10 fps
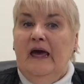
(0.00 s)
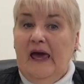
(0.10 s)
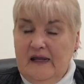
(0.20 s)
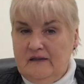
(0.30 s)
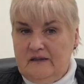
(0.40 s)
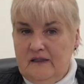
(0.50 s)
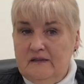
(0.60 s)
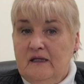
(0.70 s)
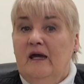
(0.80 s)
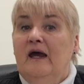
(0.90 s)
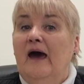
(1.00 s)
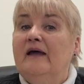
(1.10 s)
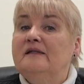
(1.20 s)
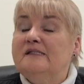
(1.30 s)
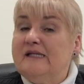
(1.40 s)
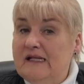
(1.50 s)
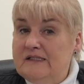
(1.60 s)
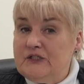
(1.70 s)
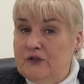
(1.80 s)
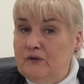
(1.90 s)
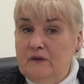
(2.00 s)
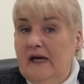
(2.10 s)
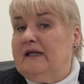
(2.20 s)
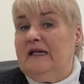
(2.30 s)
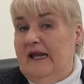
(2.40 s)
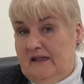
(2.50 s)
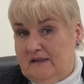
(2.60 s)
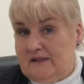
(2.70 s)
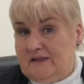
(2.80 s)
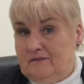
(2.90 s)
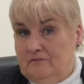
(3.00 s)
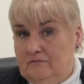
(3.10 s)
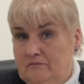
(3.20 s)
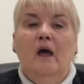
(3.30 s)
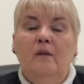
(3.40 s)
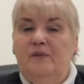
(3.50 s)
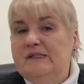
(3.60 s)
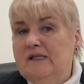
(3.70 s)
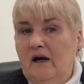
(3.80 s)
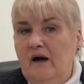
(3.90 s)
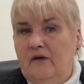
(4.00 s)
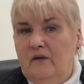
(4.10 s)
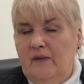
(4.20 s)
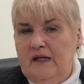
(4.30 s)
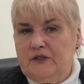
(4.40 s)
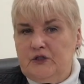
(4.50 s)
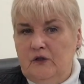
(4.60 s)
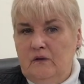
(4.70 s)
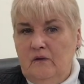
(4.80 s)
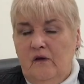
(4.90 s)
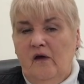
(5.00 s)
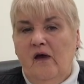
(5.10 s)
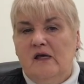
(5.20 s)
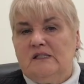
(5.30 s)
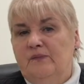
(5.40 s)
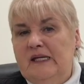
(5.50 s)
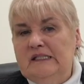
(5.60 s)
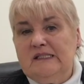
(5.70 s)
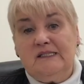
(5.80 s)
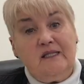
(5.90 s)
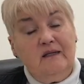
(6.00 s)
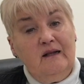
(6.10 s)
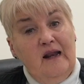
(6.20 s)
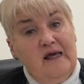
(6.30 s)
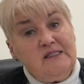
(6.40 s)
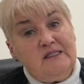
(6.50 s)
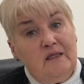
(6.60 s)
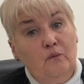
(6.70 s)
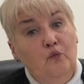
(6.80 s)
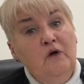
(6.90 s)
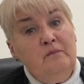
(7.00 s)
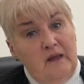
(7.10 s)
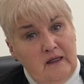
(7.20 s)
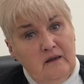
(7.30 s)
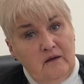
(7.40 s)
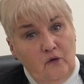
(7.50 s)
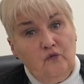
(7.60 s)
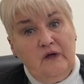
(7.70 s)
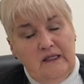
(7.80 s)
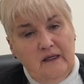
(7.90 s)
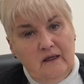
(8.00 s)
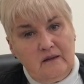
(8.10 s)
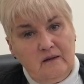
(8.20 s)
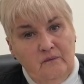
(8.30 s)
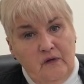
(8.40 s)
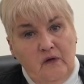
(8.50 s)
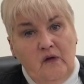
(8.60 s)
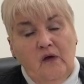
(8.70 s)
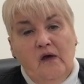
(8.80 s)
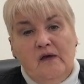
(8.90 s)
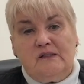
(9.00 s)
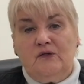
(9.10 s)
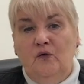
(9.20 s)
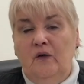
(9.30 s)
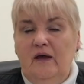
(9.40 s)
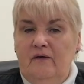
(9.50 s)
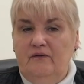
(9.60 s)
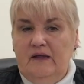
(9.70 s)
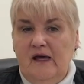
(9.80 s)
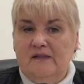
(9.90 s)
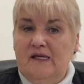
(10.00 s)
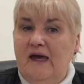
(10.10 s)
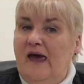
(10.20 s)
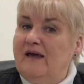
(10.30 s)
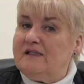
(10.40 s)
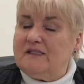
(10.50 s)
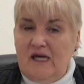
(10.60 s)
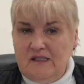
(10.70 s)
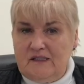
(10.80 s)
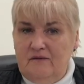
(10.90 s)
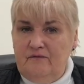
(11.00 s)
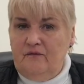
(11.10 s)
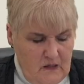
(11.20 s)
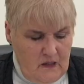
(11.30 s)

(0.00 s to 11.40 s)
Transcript: edited, and sells you at a glance. A busy hiring manager spends less than one minute reading it. So if it has excessive,